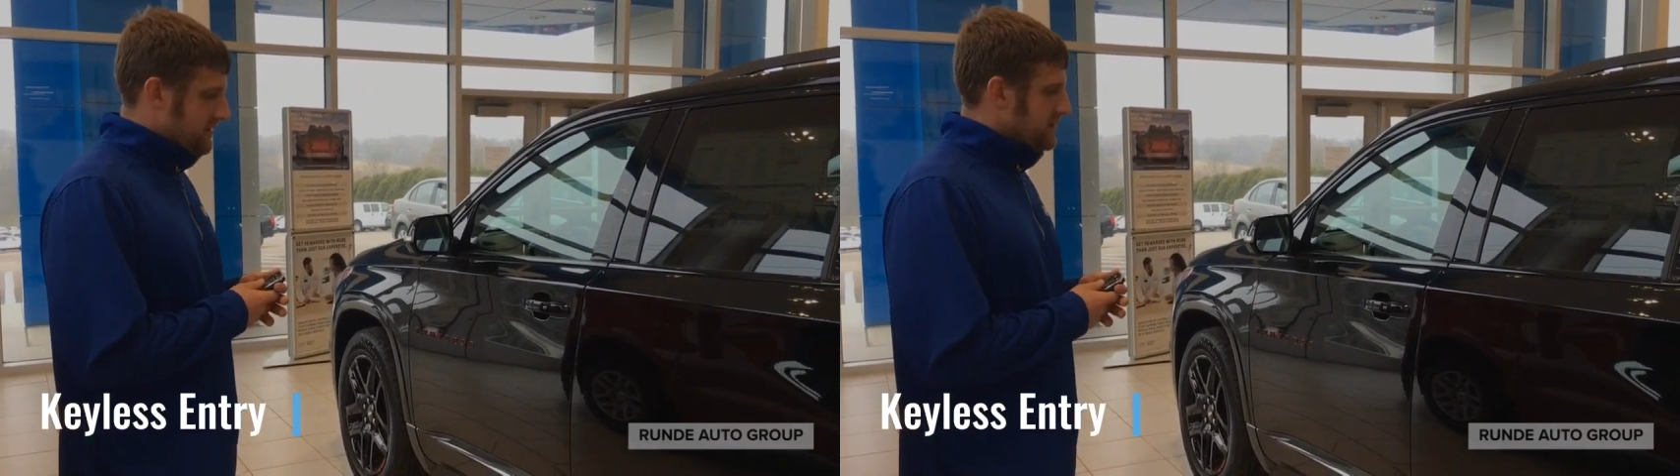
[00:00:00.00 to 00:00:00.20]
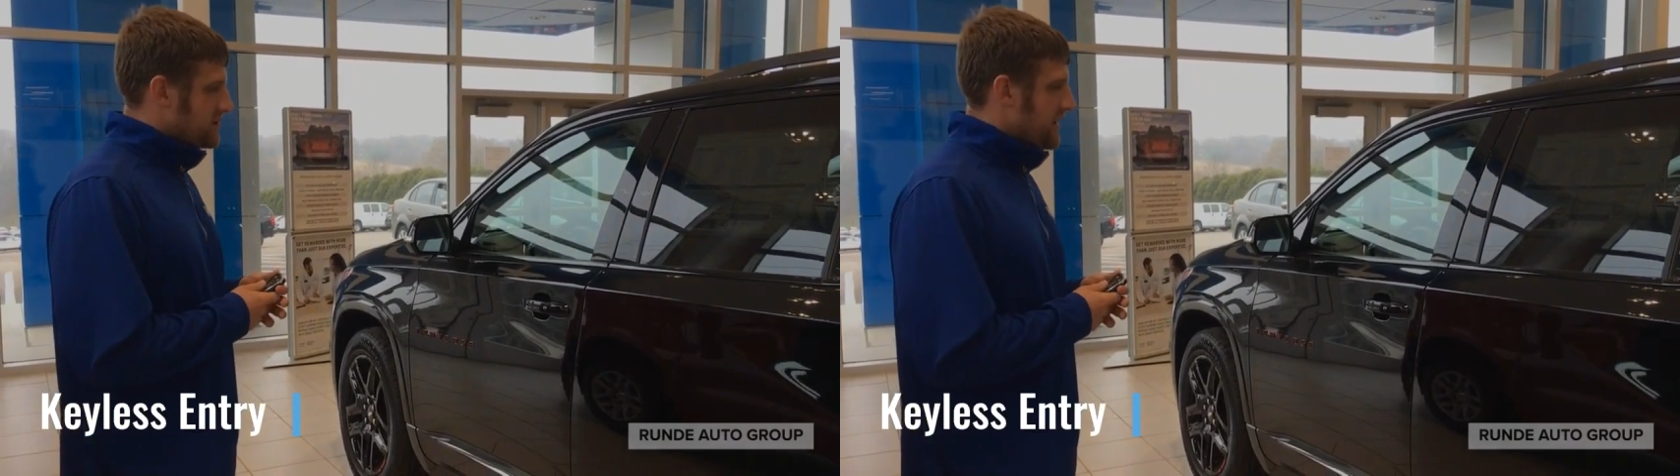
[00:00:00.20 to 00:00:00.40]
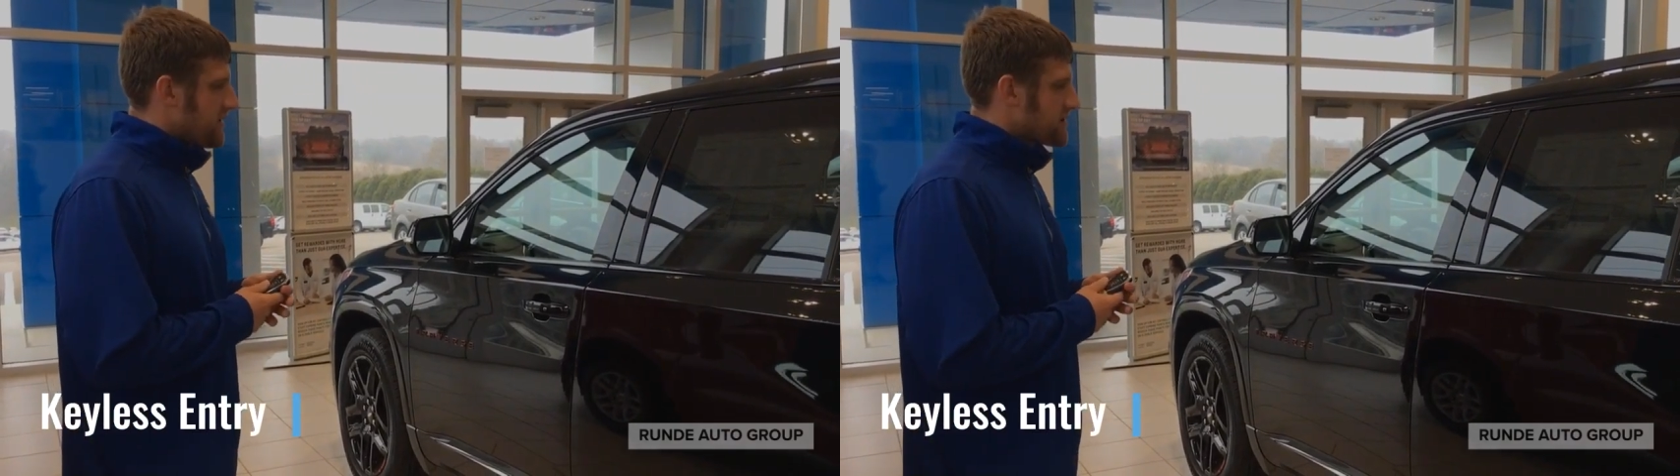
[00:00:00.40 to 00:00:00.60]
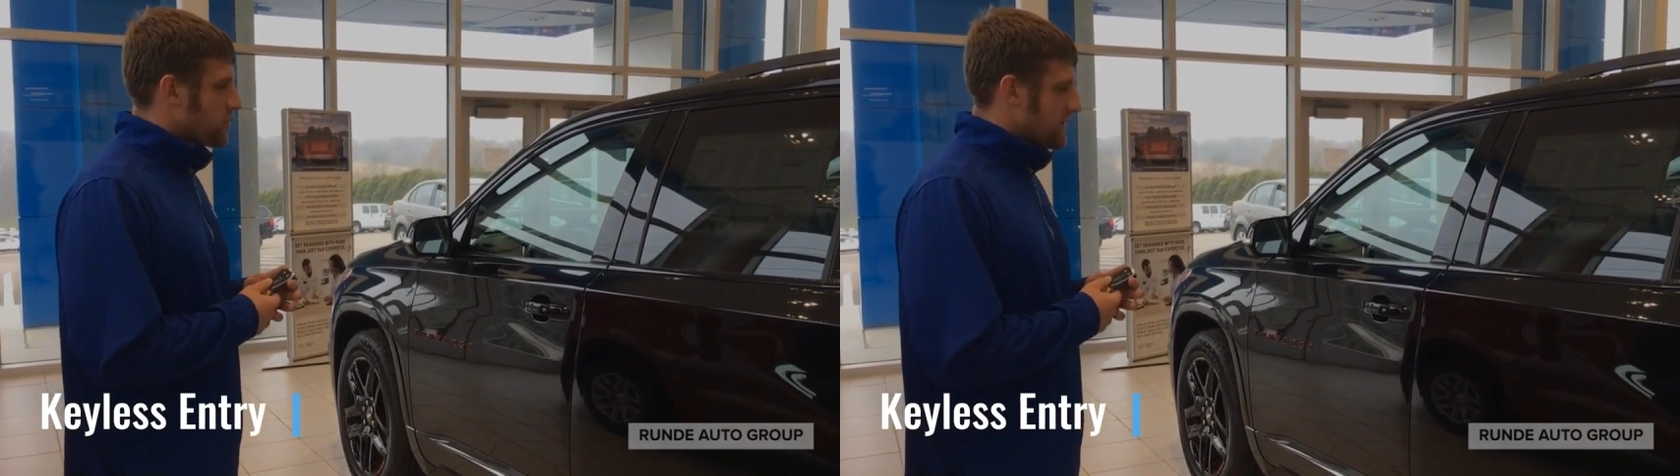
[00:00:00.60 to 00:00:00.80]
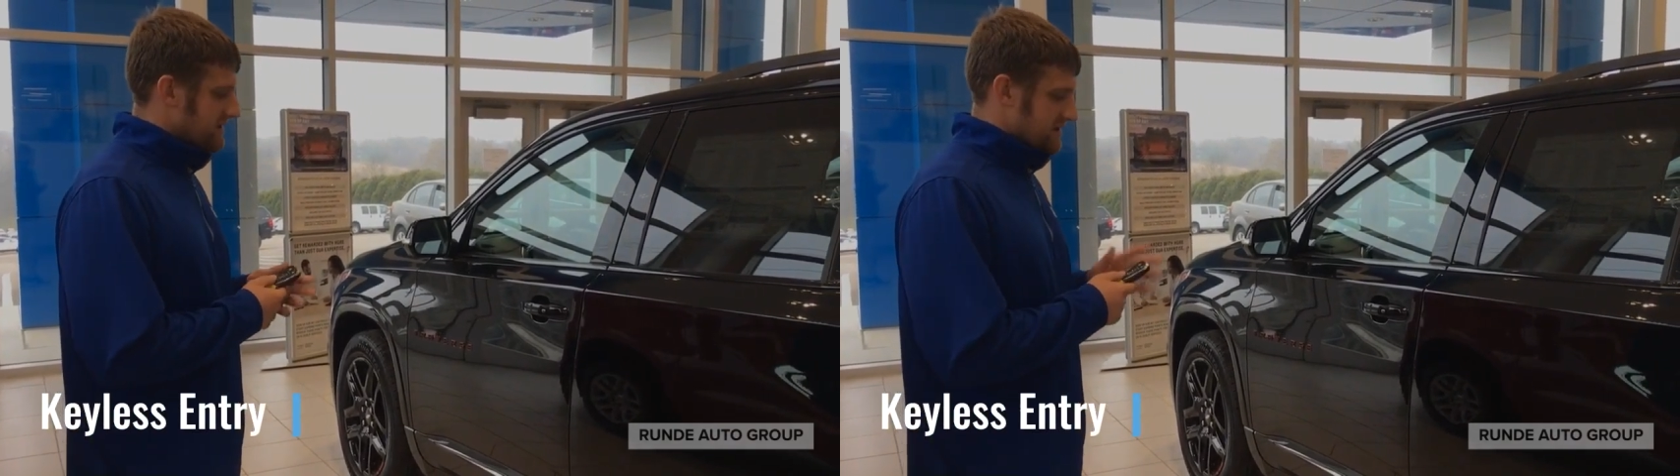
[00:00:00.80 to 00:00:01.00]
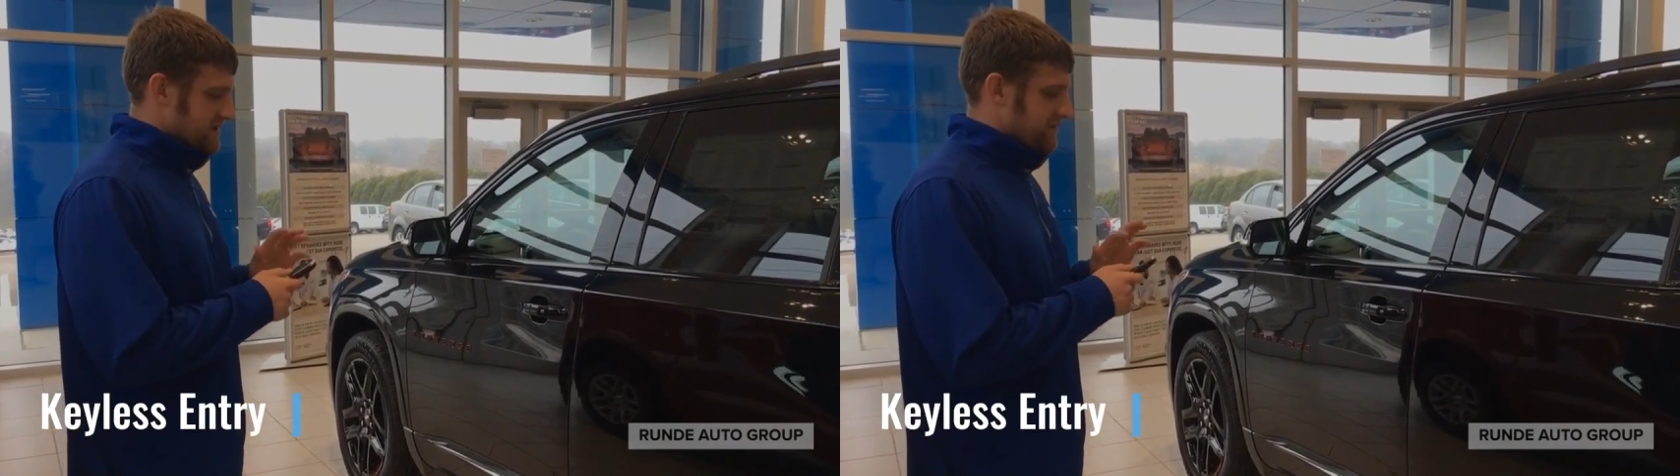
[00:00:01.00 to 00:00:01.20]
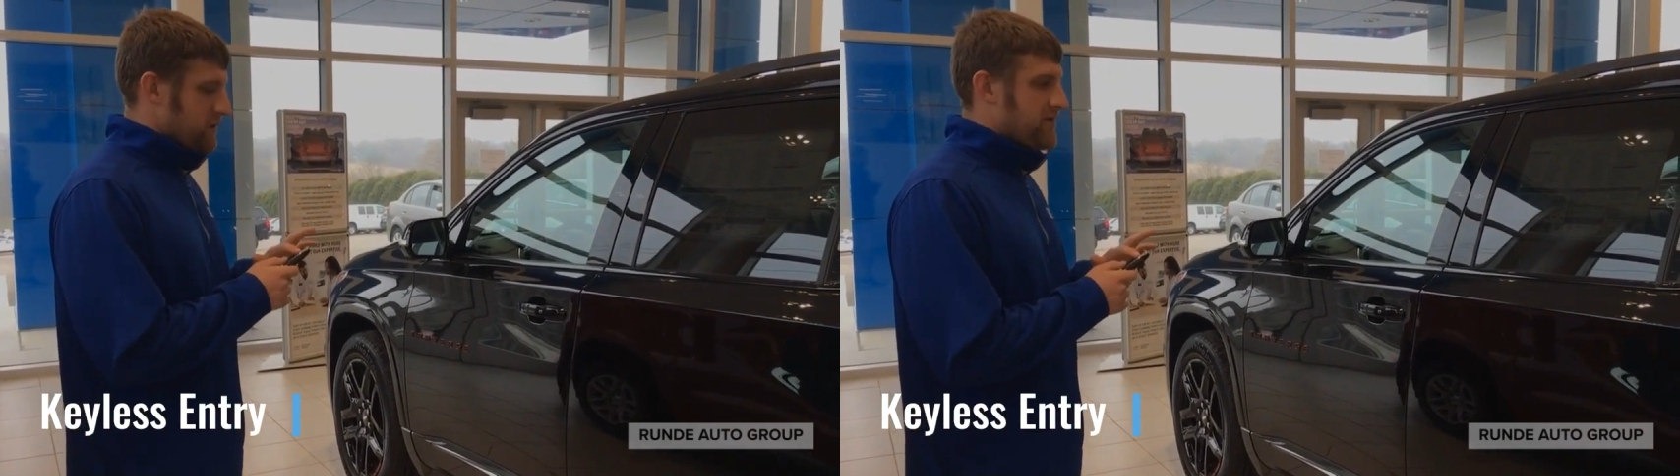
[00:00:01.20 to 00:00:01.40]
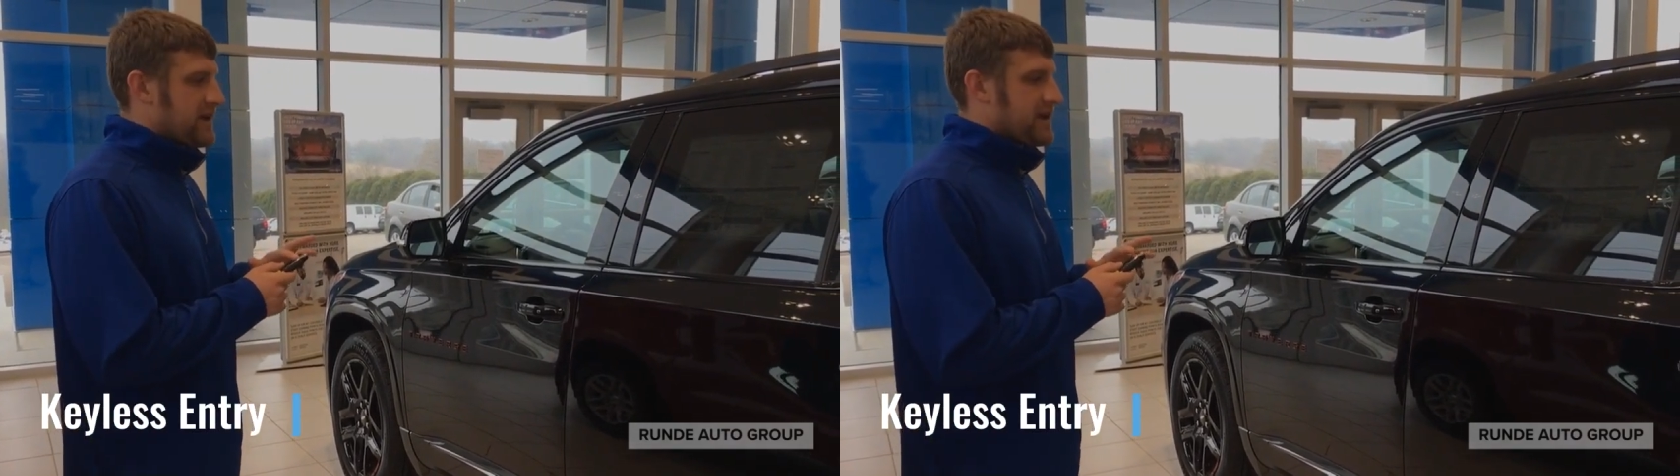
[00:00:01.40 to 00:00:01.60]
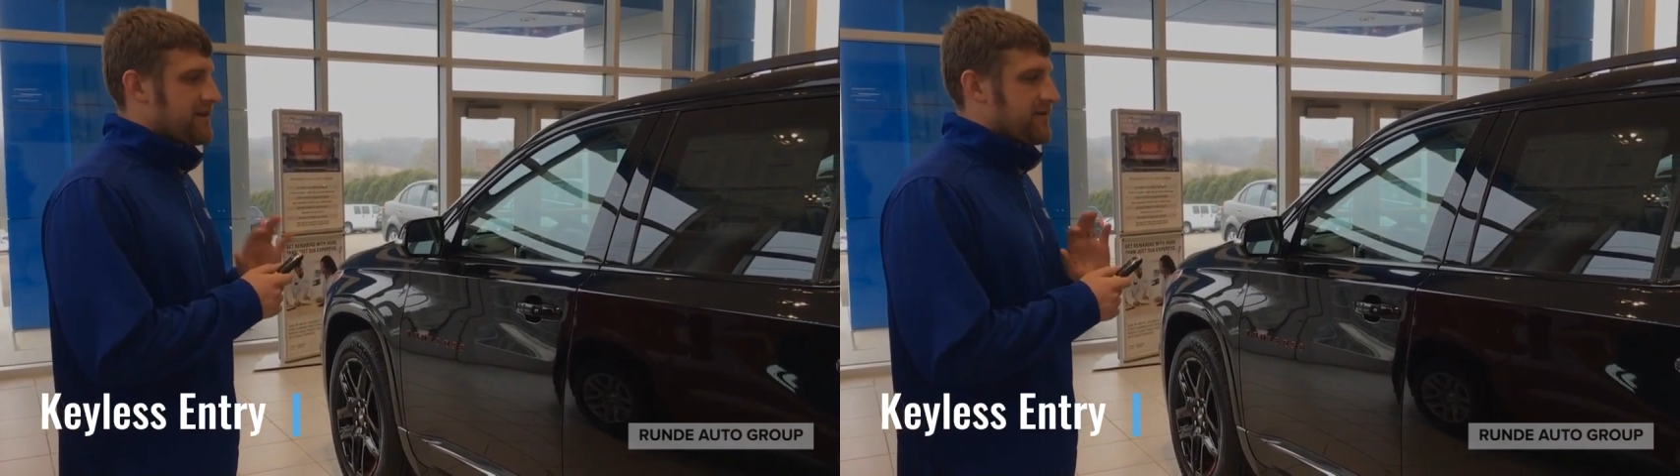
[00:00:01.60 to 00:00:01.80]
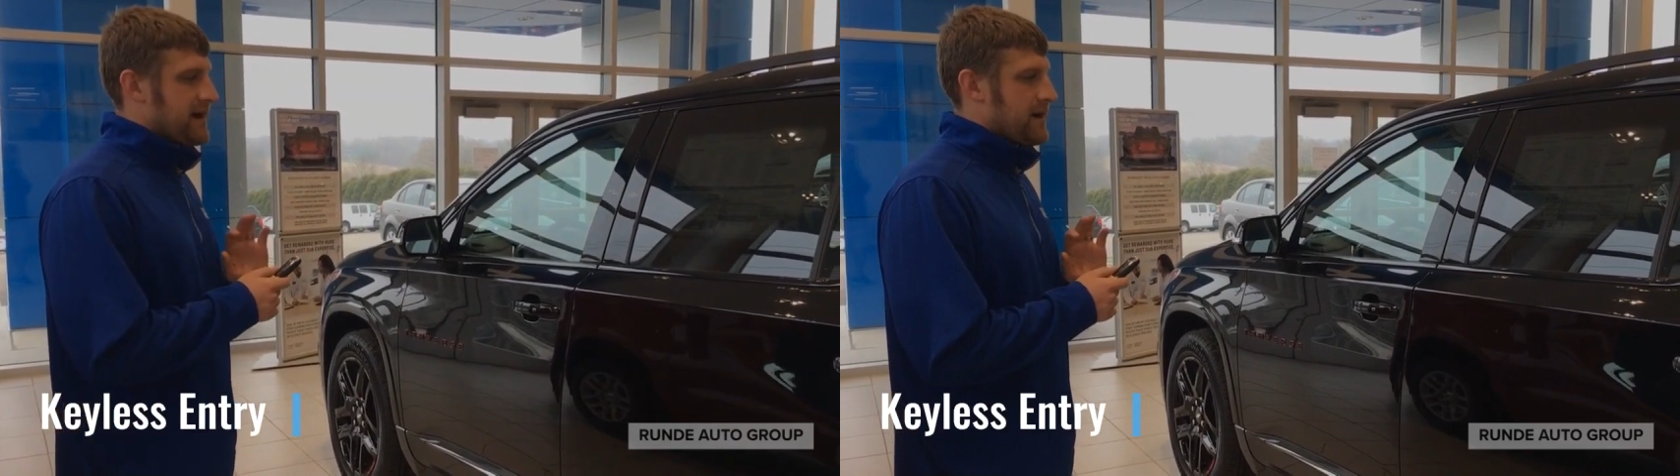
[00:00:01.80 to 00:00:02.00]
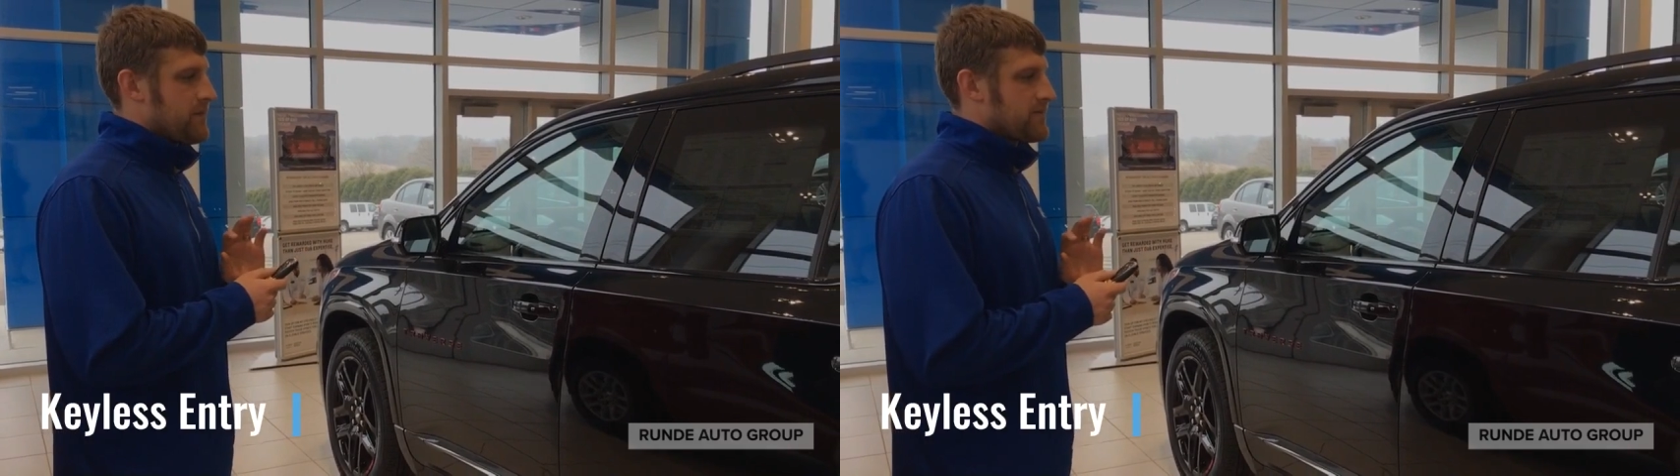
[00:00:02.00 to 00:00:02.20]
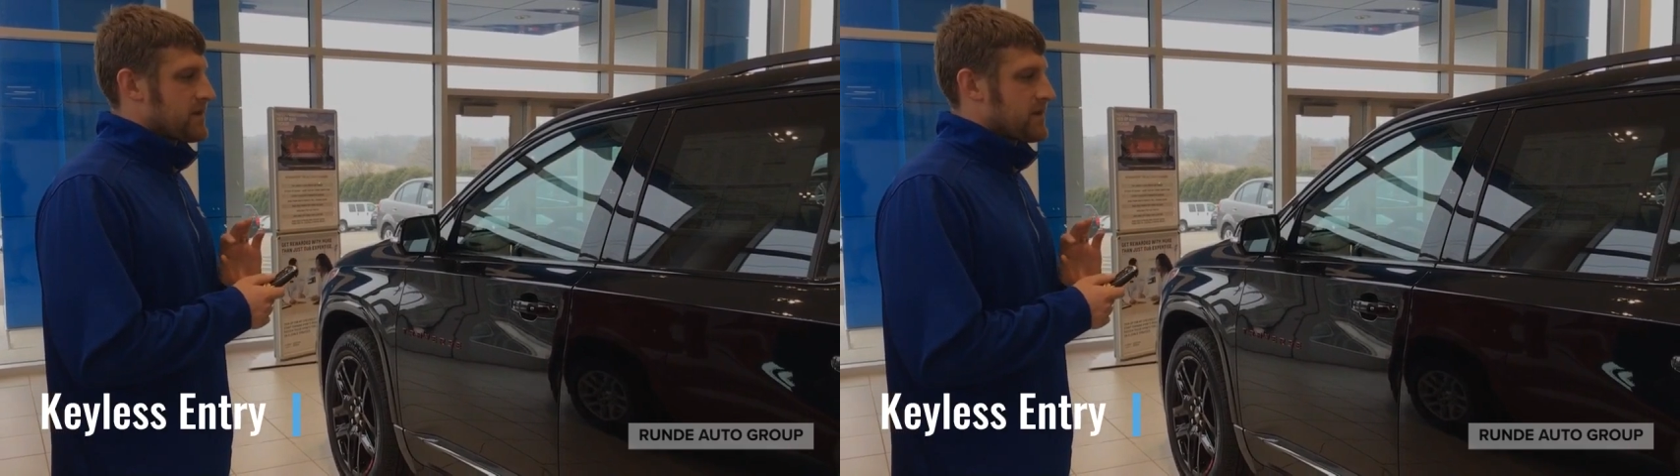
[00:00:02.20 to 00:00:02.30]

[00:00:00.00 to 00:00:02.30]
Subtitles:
So how this works is if you have the key fob,